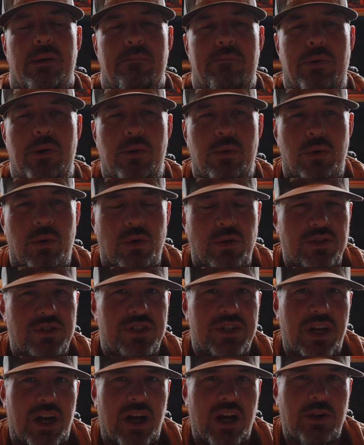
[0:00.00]
pools
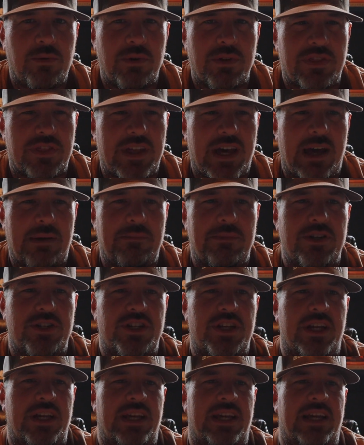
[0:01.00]
dug with that
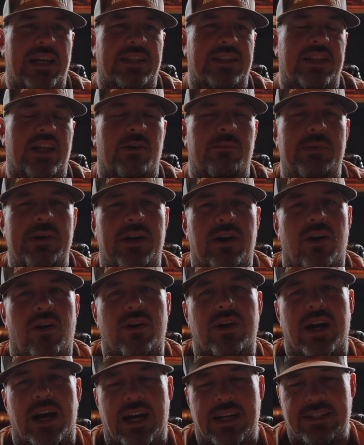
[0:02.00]
machine. There'll be all
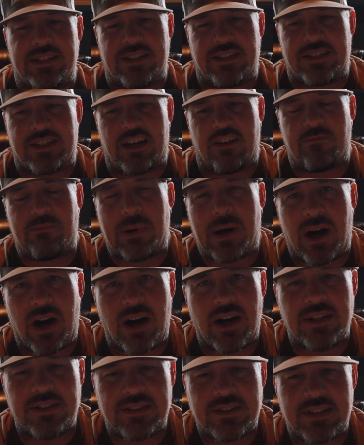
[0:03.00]
kinds of stuff.
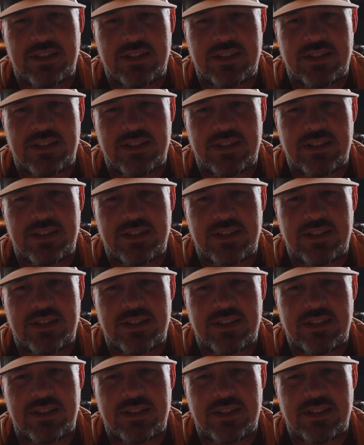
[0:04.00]
Ponds